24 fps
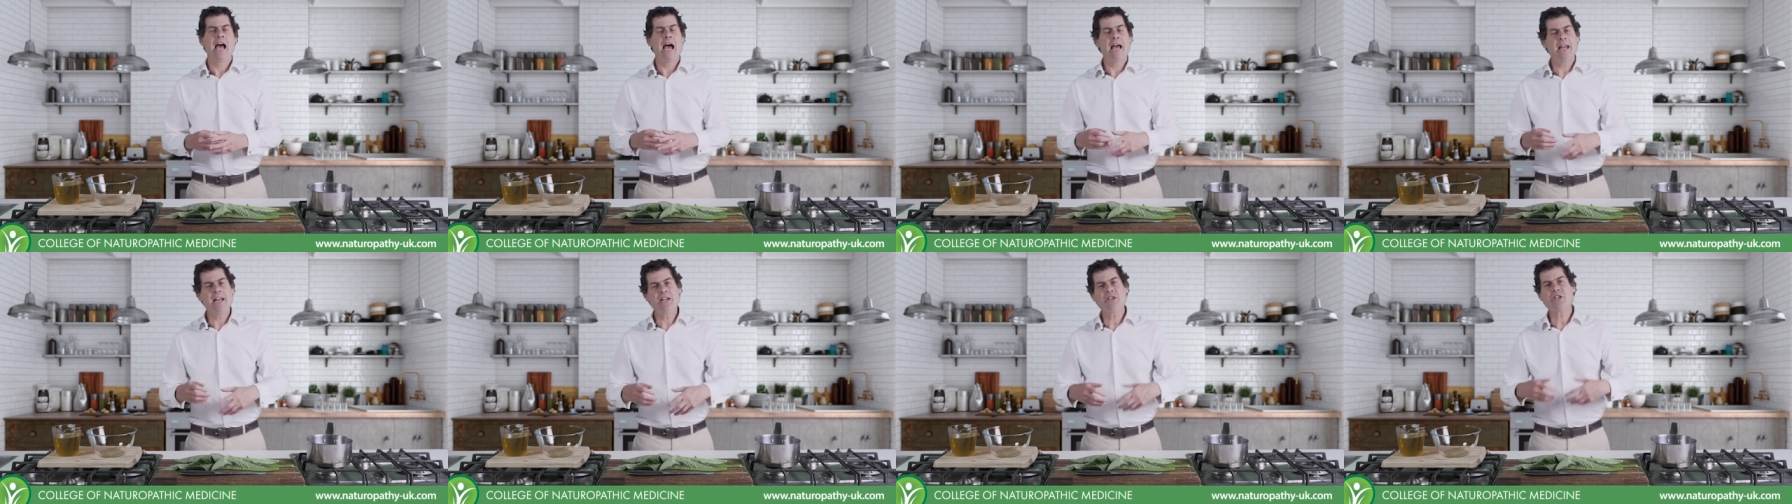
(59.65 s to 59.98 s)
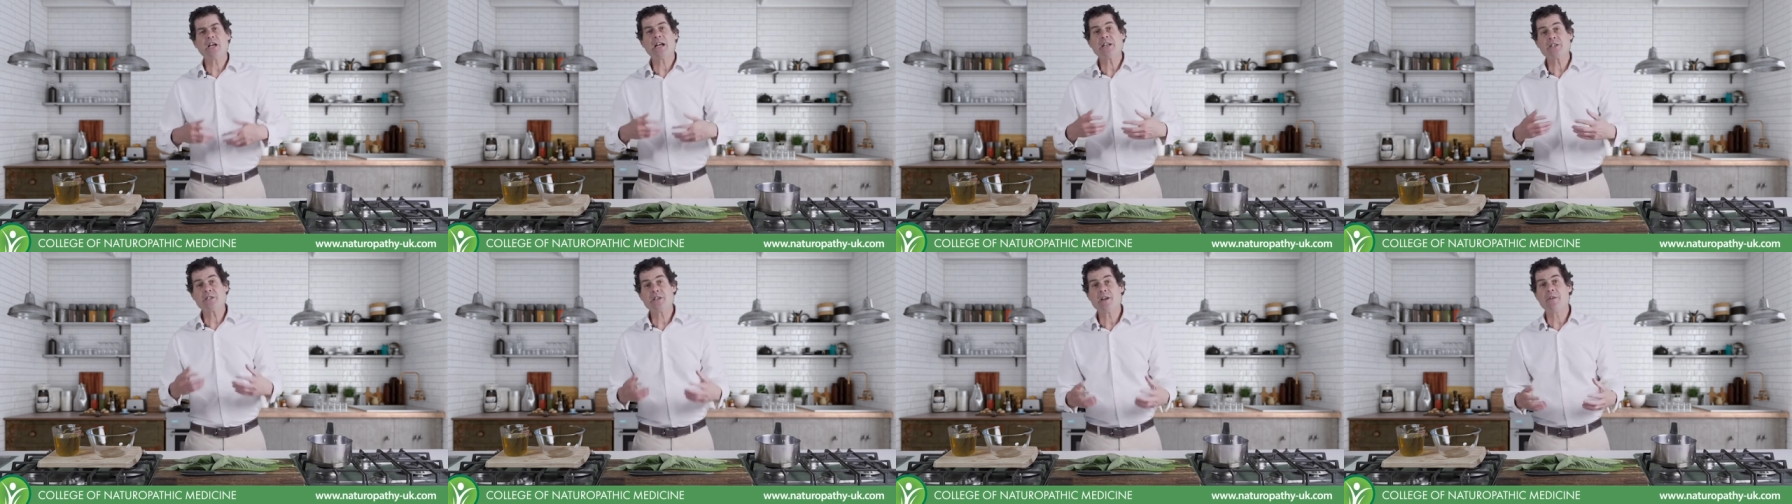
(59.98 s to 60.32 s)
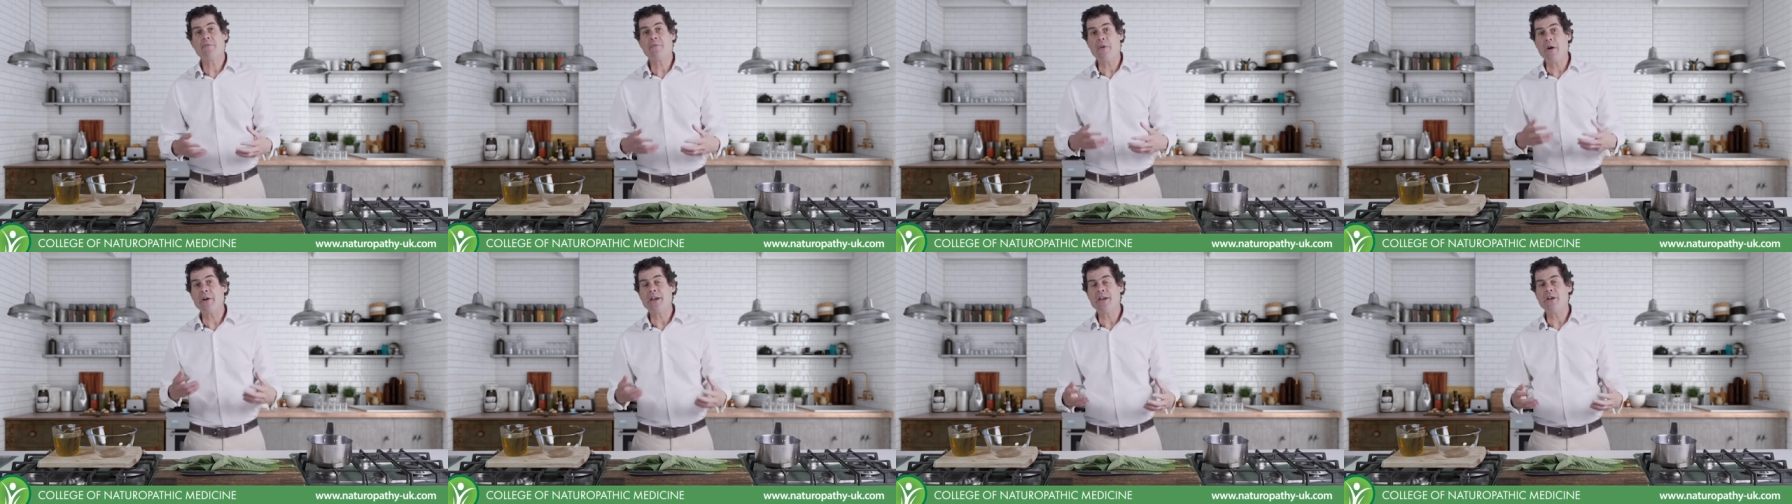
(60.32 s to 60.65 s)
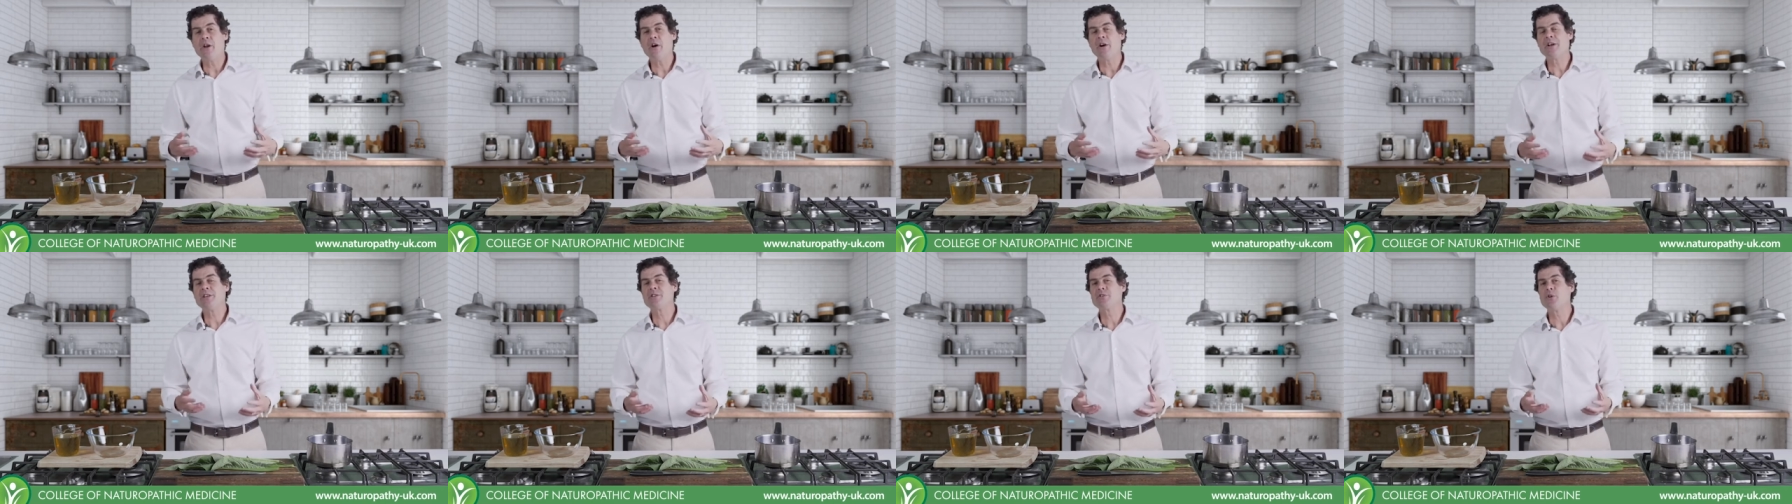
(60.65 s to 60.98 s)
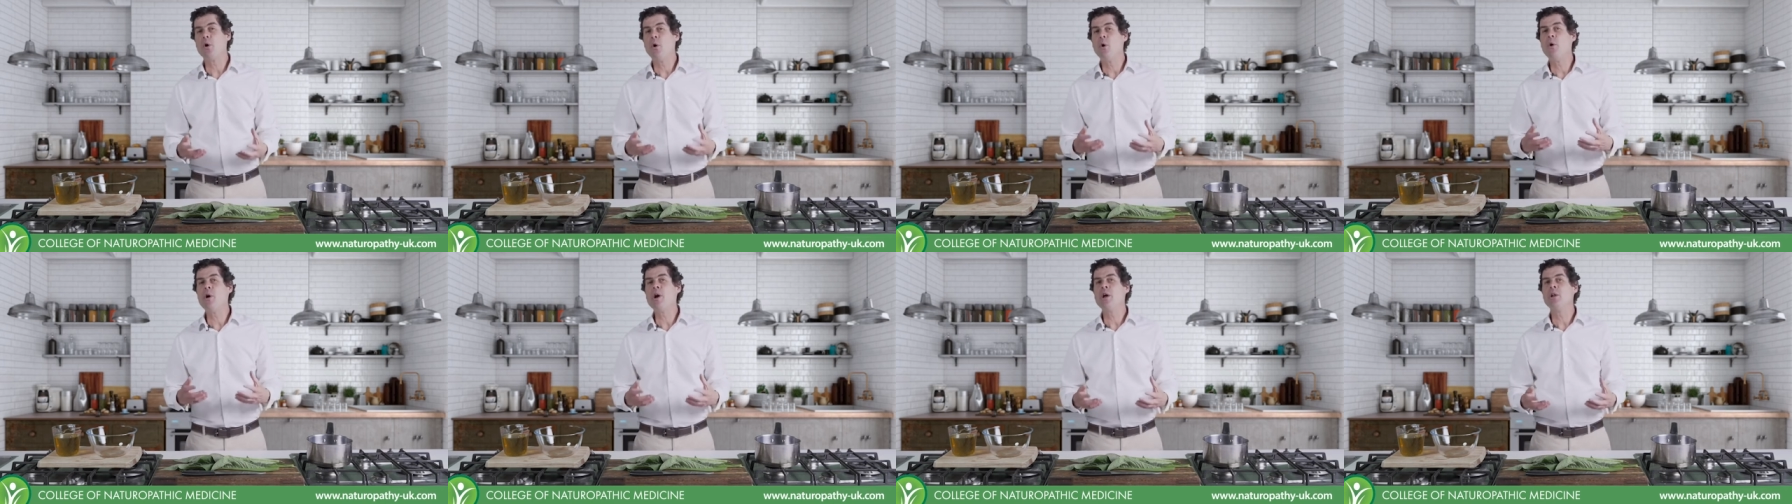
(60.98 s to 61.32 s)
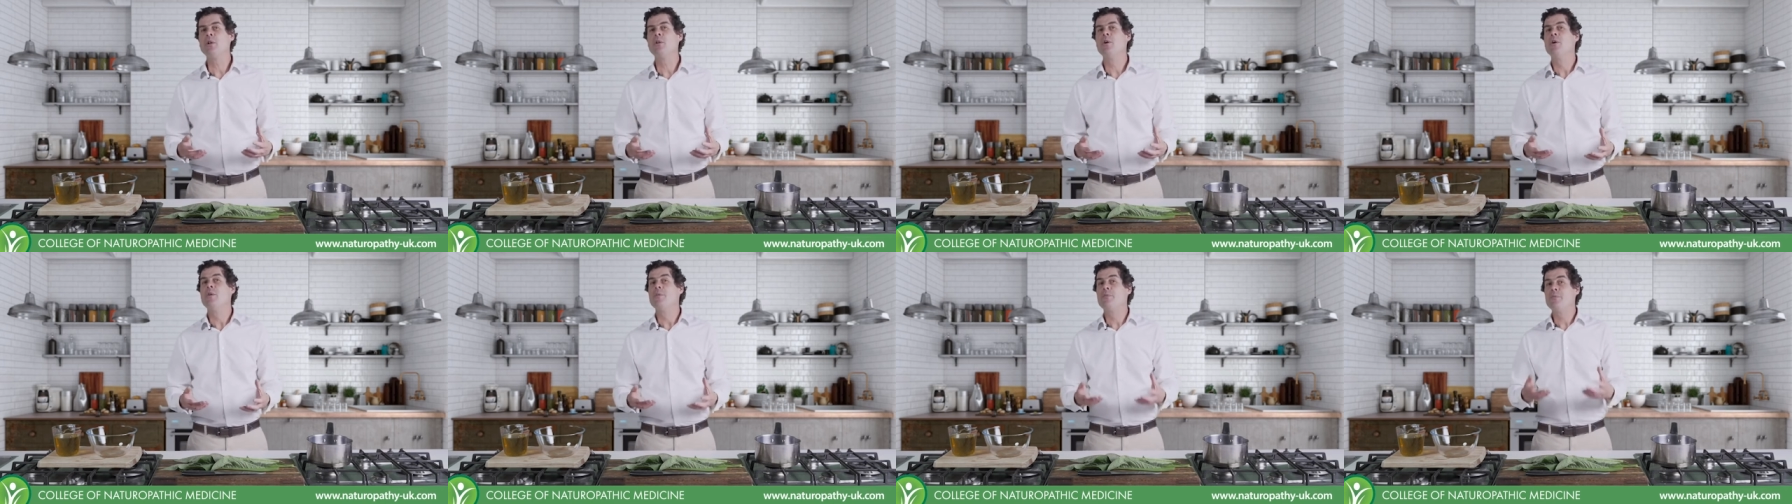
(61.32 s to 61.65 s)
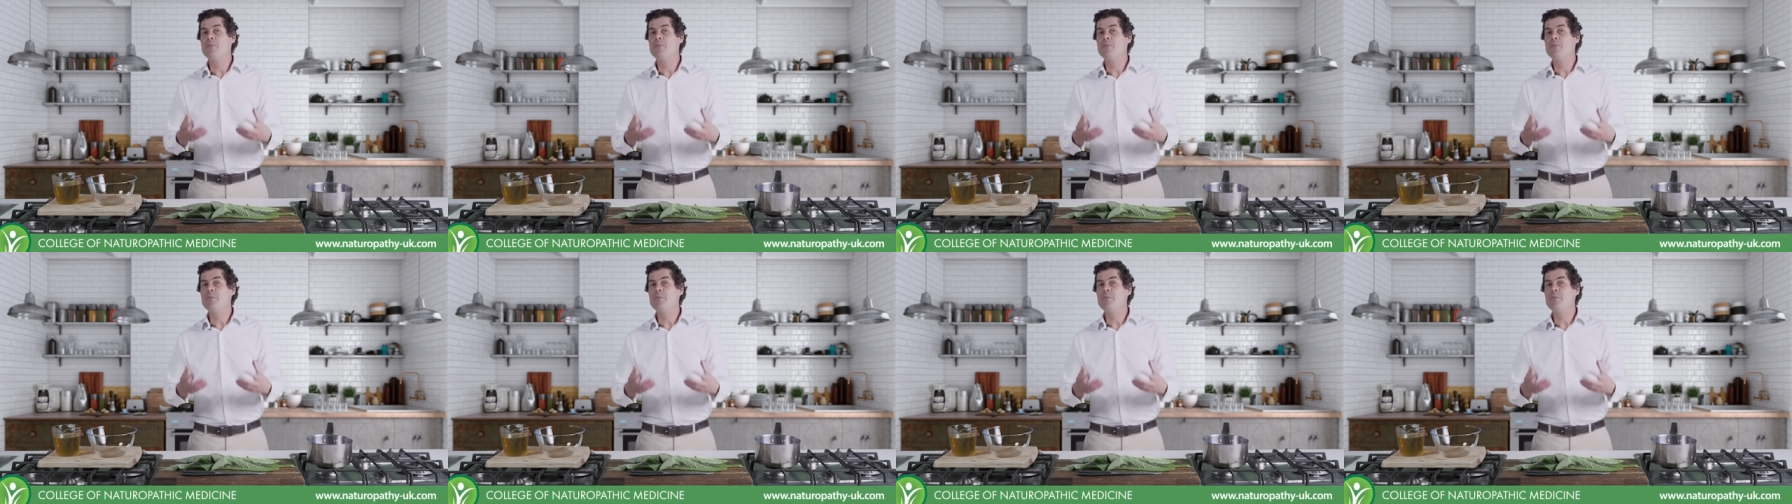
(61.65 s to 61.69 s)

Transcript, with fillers: and it's actually a very nice oil